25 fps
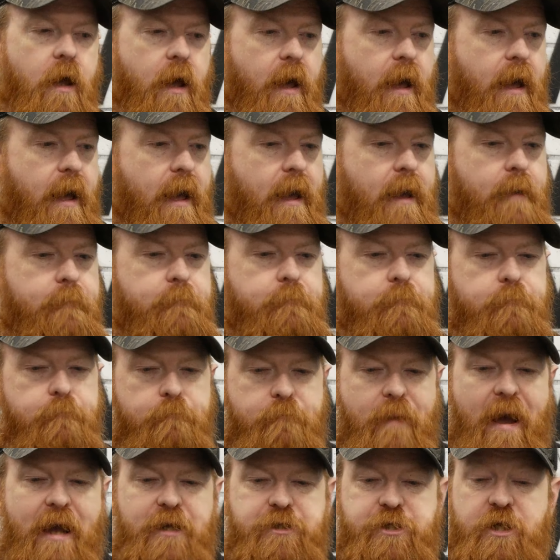
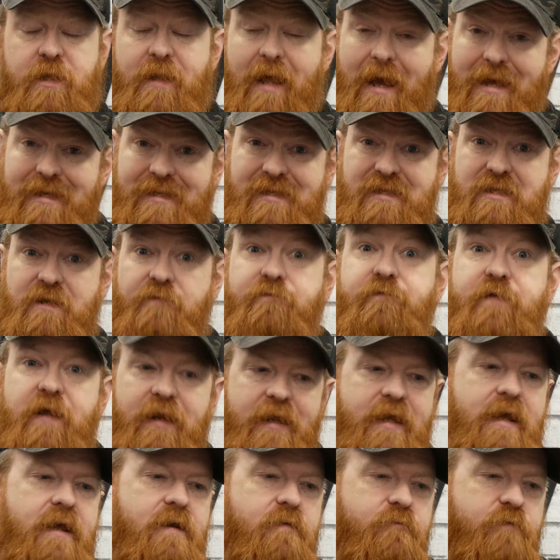matching that
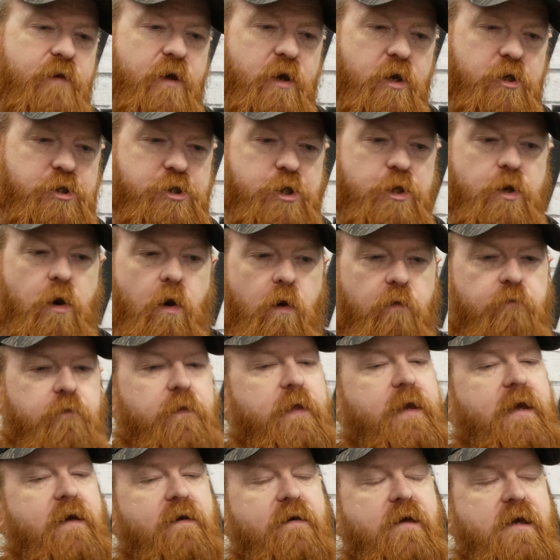civilian version of
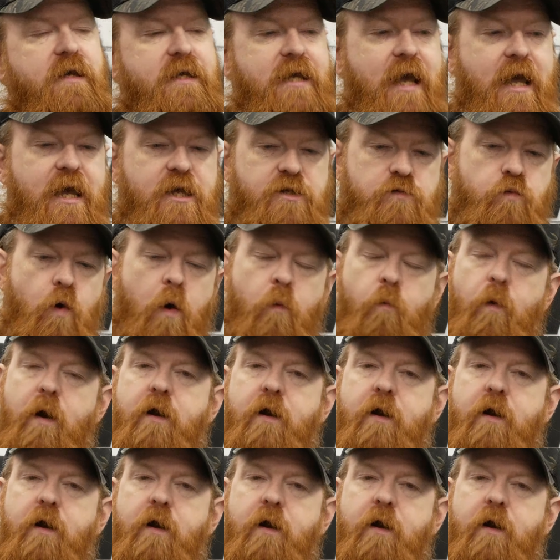the KS1,